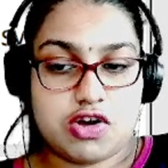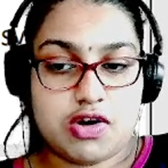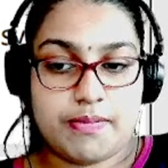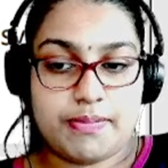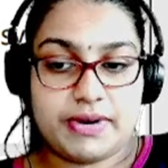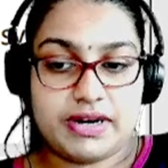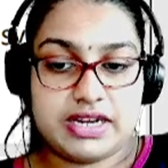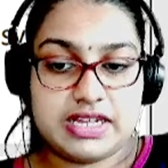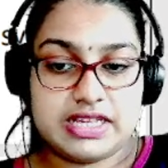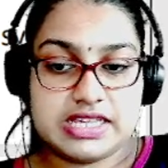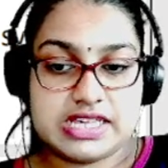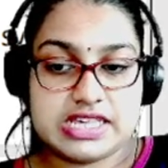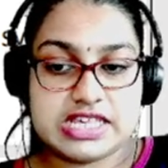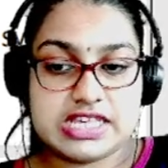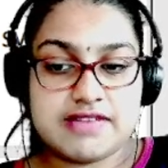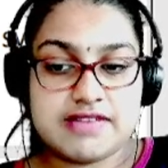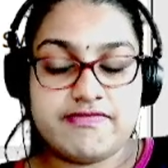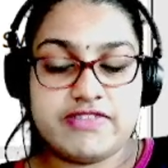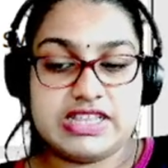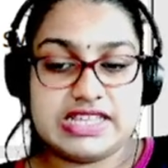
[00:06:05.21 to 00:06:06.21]
Operating
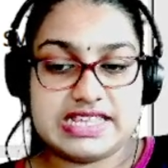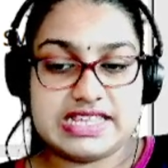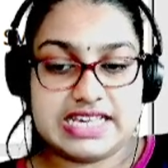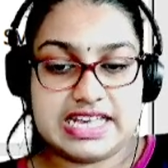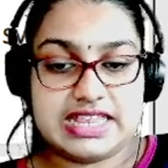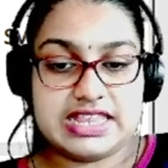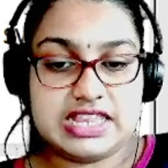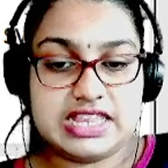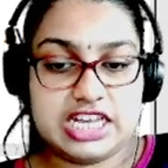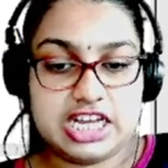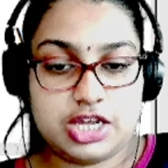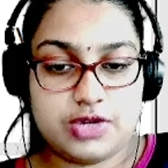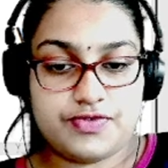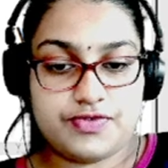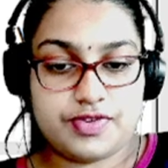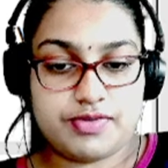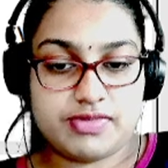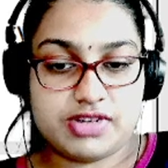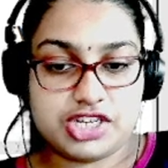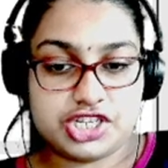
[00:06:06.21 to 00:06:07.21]
system will send the
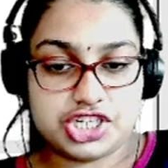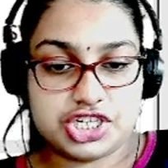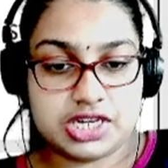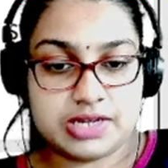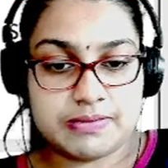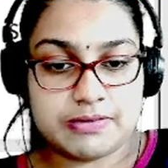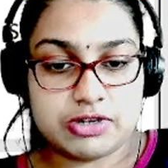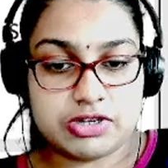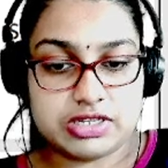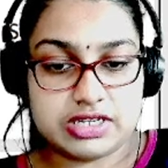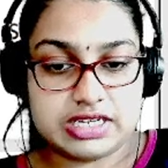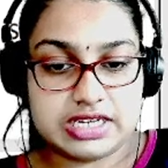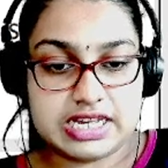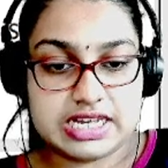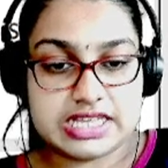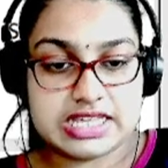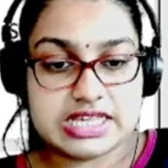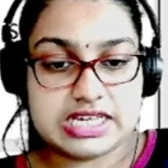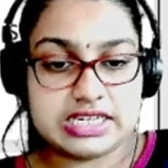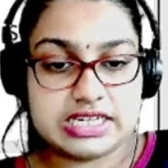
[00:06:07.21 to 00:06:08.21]
information about the
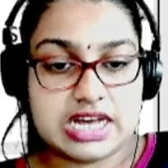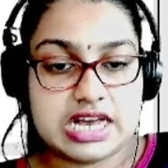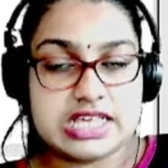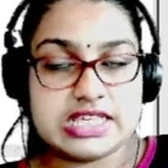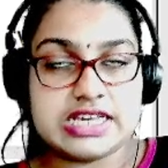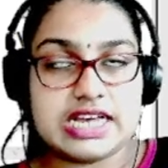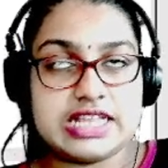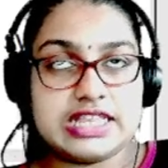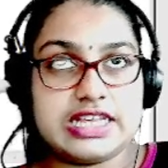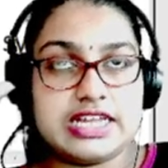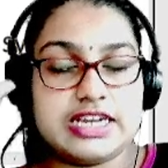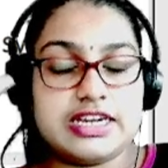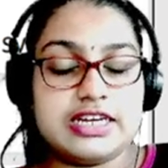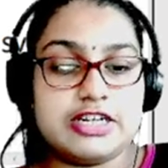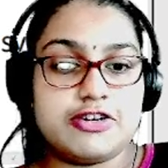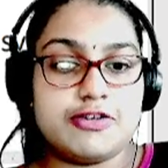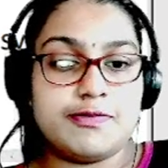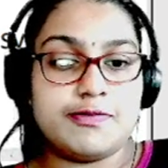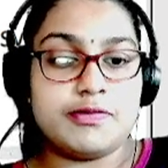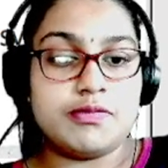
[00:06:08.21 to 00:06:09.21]
next task and then
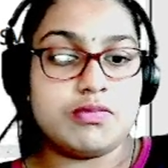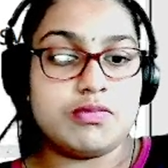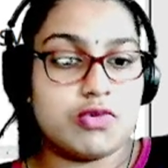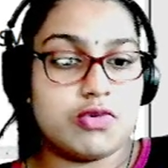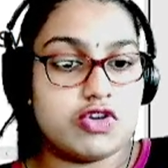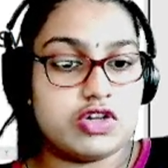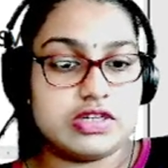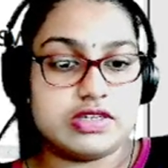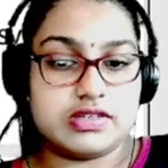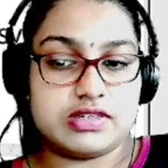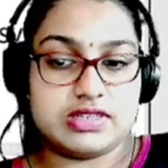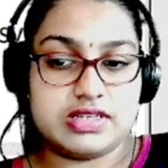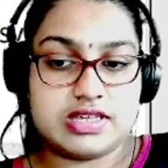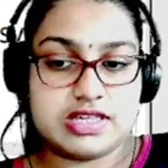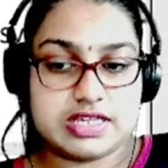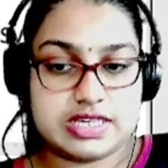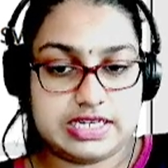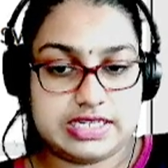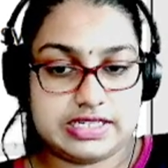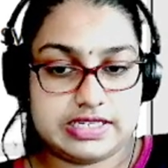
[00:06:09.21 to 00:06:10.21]
it will monitor the
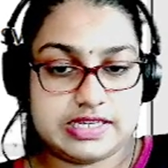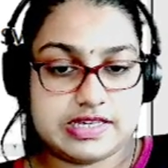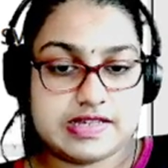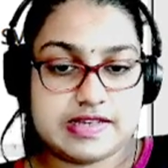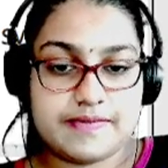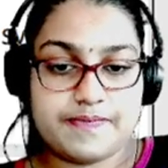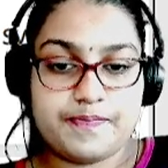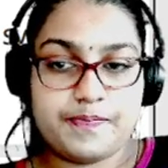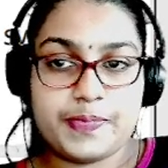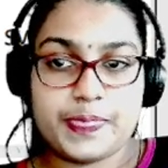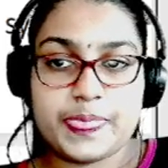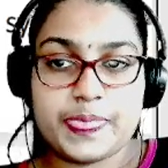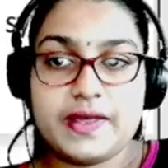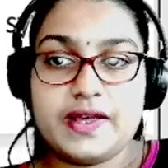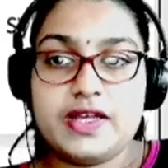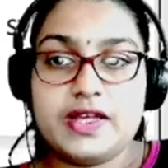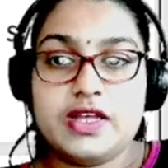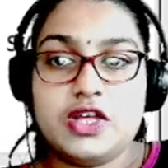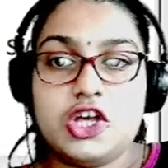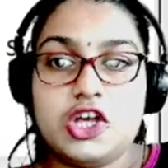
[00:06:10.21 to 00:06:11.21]
status.
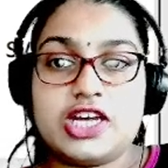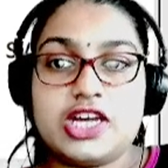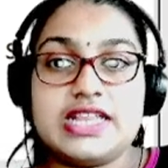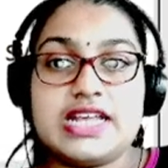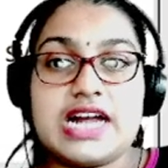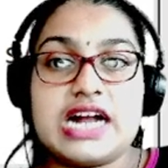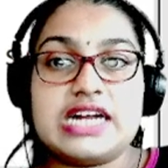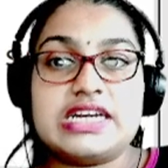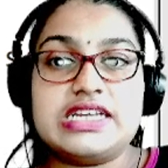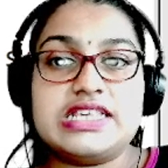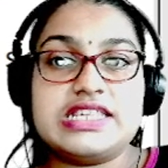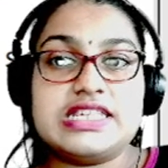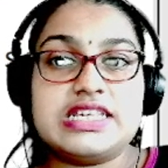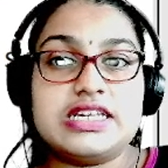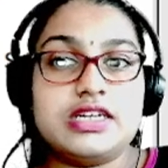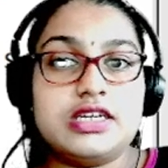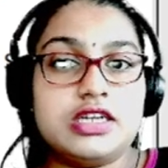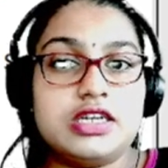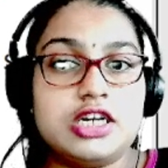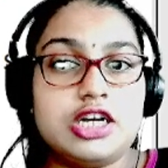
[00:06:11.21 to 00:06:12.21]
Okay, that is
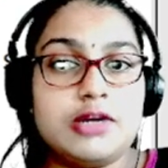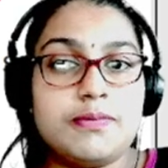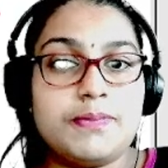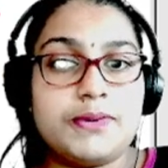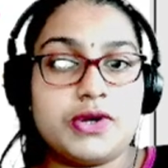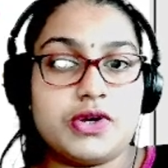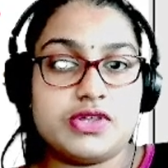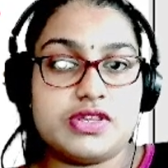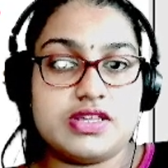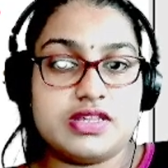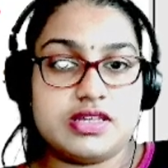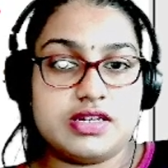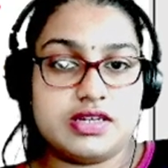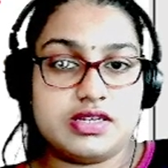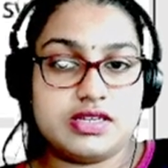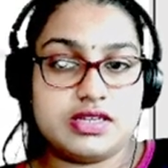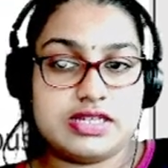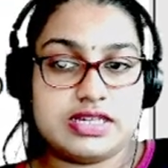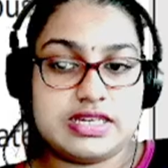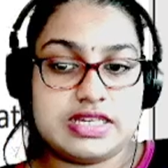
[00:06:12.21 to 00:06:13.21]
single processor
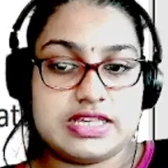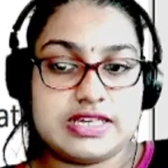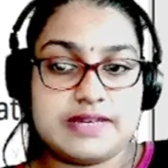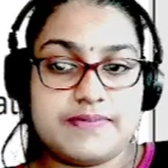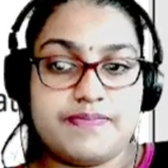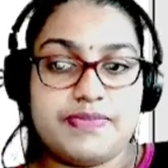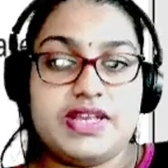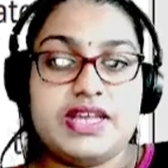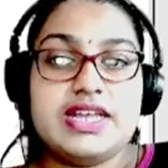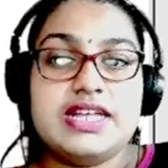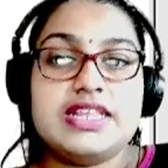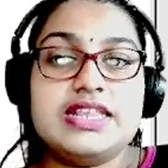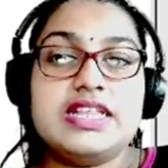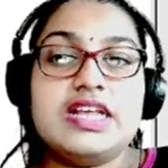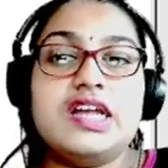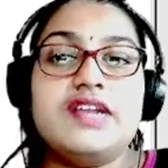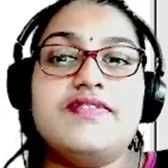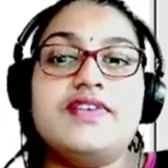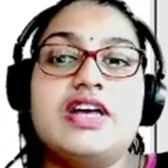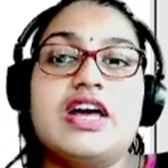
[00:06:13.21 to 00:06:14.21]
system.
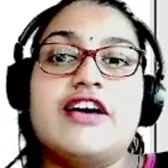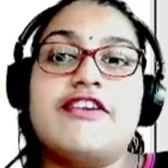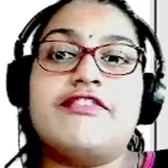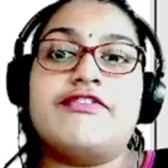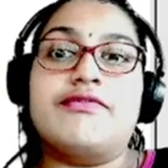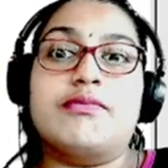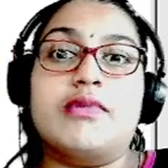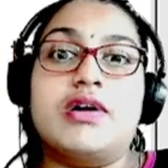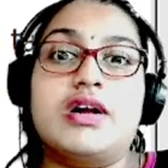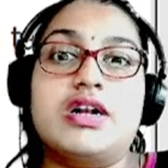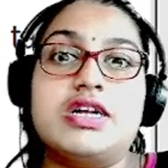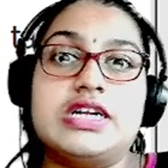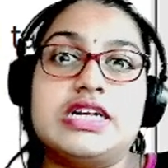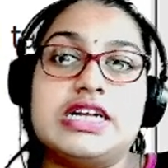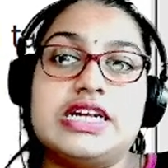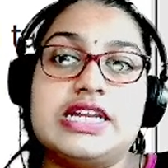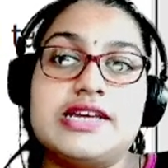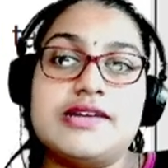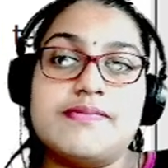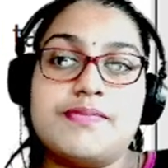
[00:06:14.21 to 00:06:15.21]
Then we have
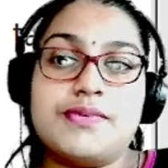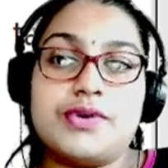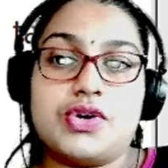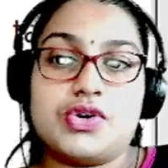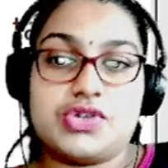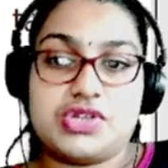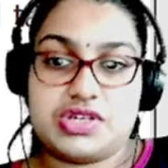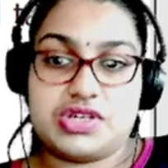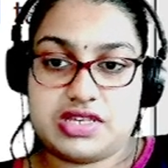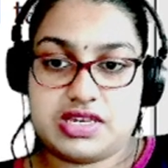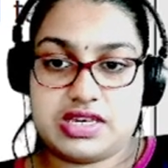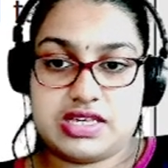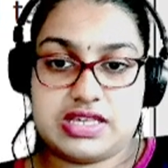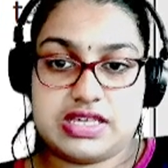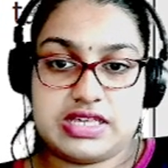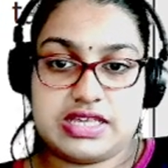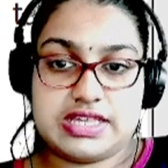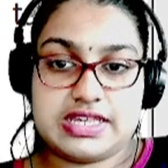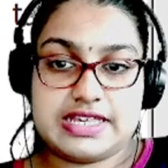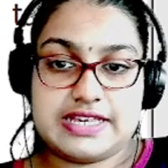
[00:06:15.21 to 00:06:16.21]
multi-processor
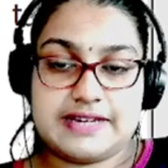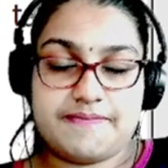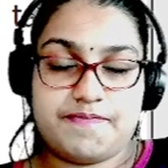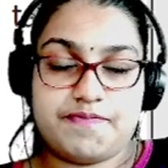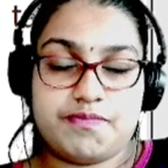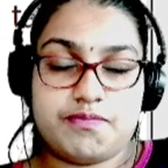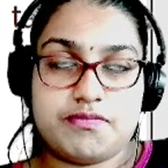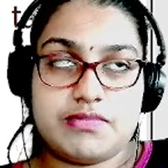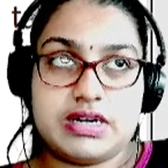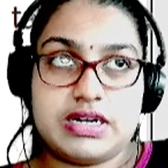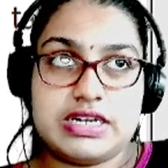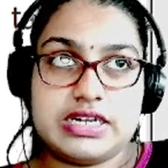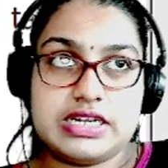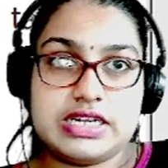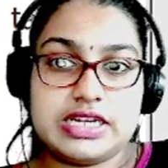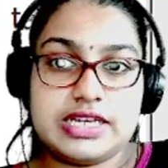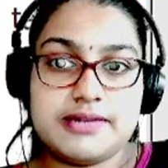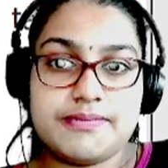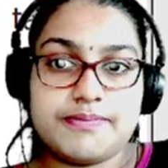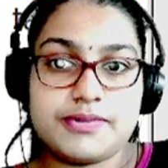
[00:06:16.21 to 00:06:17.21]
system.
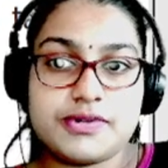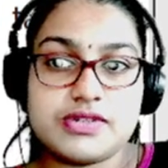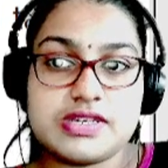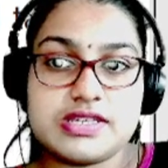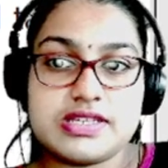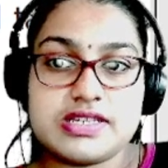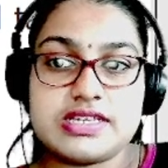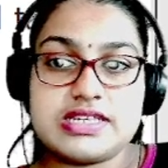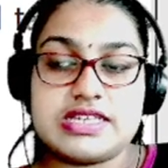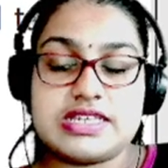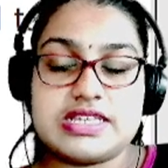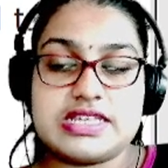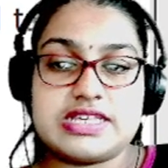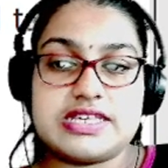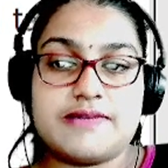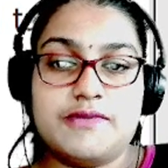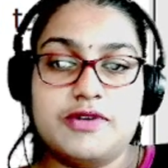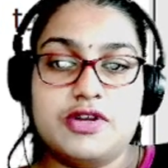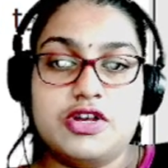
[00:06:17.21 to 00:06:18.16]
Multiple processor system.